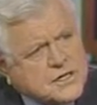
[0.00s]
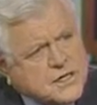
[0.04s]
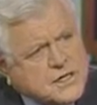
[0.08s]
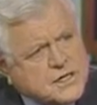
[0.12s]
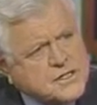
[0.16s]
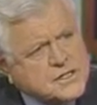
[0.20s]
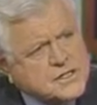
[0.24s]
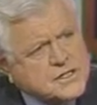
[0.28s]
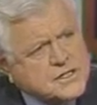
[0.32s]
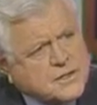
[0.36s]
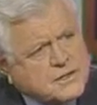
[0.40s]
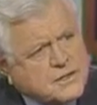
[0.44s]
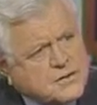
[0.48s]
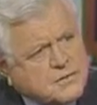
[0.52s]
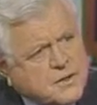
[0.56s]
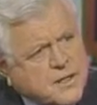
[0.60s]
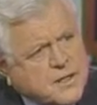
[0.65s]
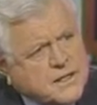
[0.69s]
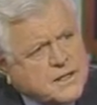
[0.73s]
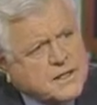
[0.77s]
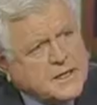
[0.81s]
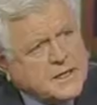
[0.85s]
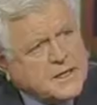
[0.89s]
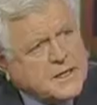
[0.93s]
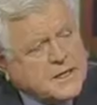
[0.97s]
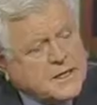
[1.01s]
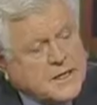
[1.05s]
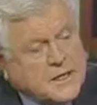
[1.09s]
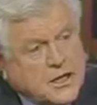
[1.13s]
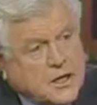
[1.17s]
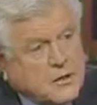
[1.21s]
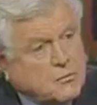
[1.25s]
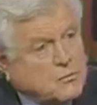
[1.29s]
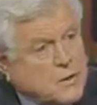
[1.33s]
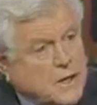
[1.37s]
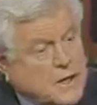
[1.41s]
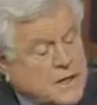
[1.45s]
is the right
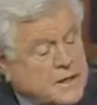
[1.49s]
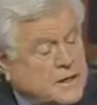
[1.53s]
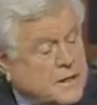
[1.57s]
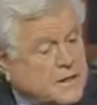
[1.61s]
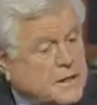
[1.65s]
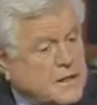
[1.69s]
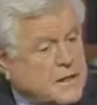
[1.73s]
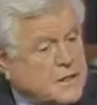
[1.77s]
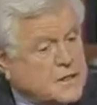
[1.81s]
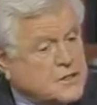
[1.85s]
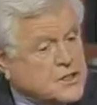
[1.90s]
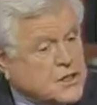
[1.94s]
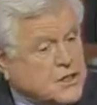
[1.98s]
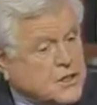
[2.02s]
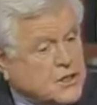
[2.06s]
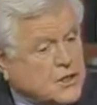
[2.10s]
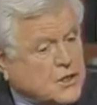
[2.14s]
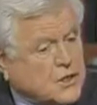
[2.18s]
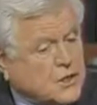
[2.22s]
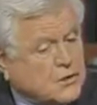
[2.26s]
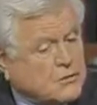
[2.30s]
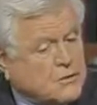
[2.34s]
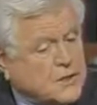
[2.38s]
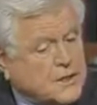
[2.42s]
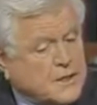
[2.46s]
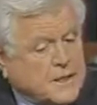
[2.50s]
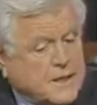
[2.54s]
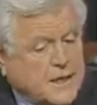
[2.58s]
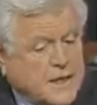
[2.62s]
way to go.